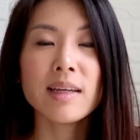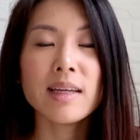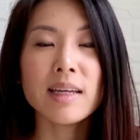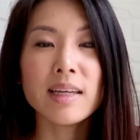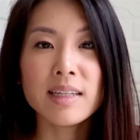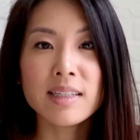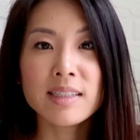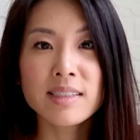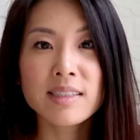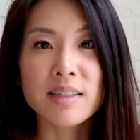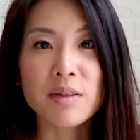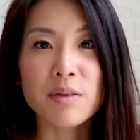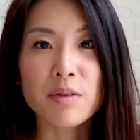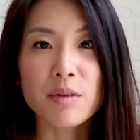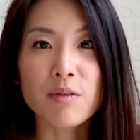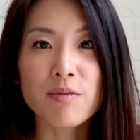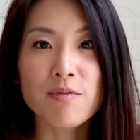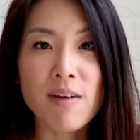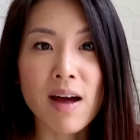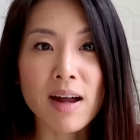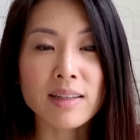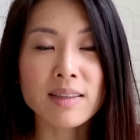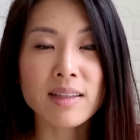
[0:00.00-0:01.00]
is the
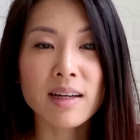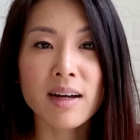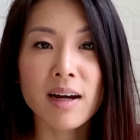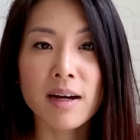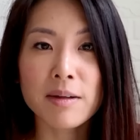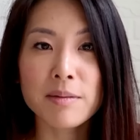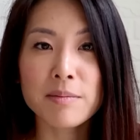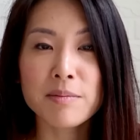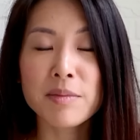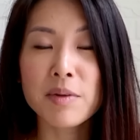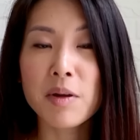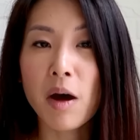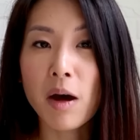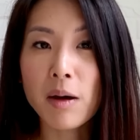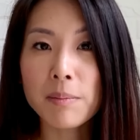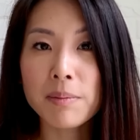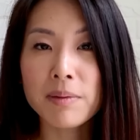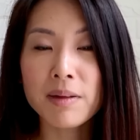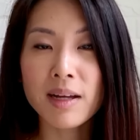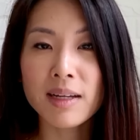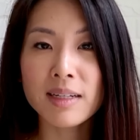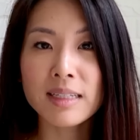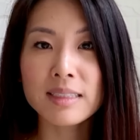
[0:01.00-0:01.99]
fact that I'm
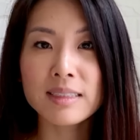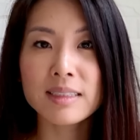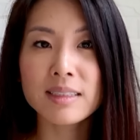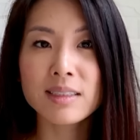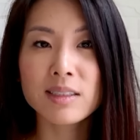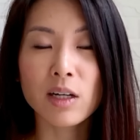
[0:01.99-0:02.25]
not planning to